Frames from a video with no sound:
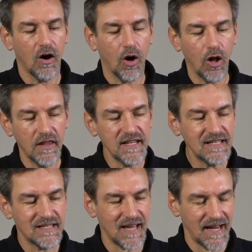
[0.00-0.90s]
All
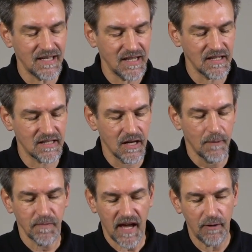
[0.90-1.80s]
these settings
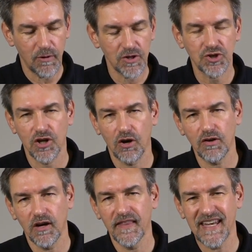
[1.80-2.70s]
I will show
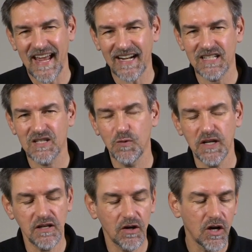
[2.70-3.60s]
you in the next
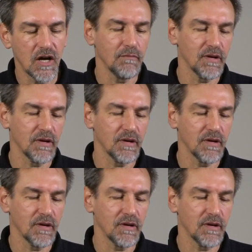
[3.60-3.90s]
video,